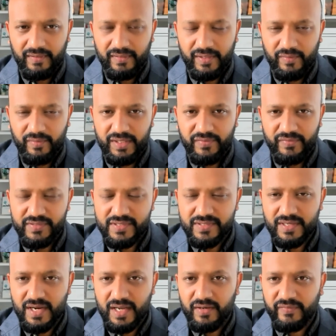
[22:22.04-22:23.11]
the only difference is
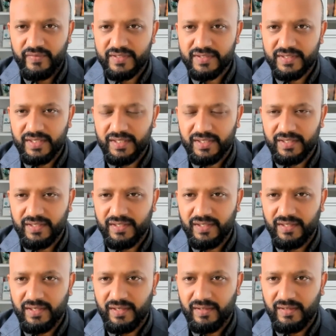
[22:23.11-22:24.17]
the color of our skin.
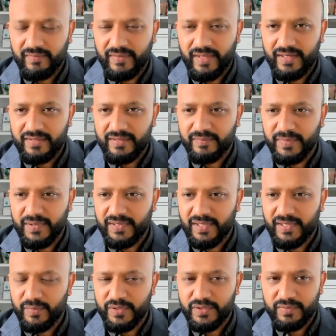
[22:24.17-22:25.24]
That doesn't mean
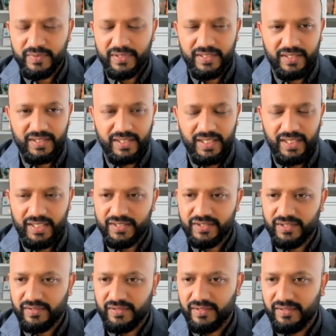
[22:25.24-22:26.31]
that we should be killing
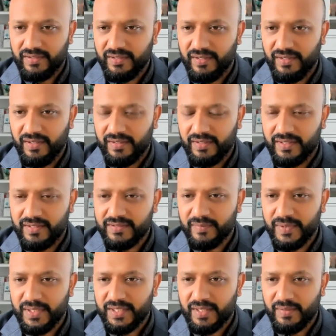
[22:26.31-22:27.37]
each other. That doesn't
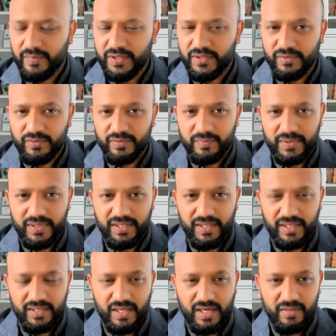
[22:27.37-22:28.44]
mean that we should be
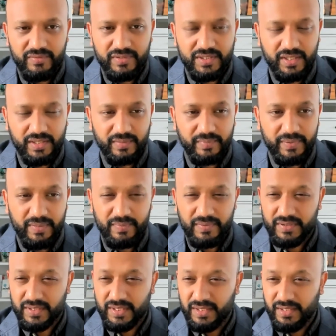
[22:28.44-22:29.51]
encouraging other people
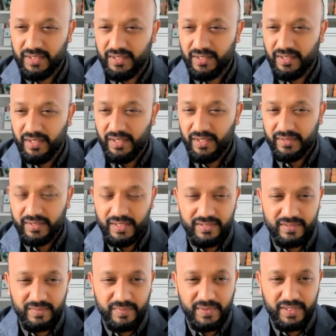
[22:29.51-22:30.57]
to kill. That
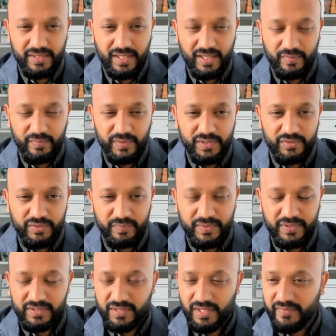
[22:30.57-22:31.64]
doesn't mean that we should be
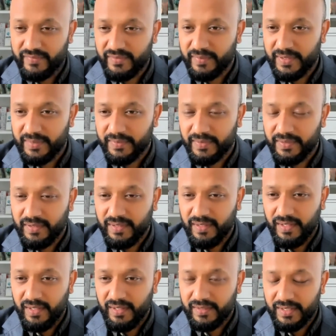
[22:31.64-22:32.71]
starving people.
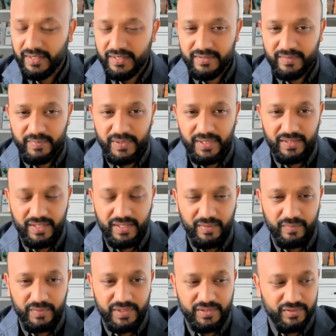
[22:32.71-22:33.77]
That doesn't mean that
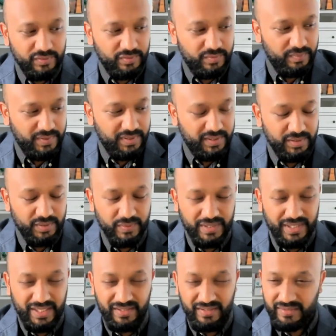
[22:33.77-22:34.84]
we should be doing
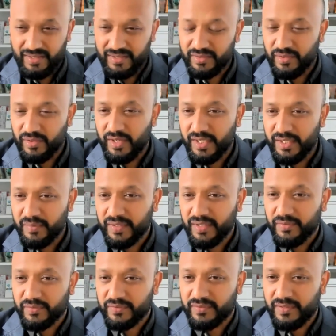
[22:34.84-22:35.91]
anything to hurt anyone
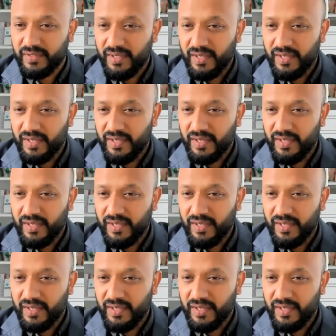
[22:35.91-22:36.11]
else.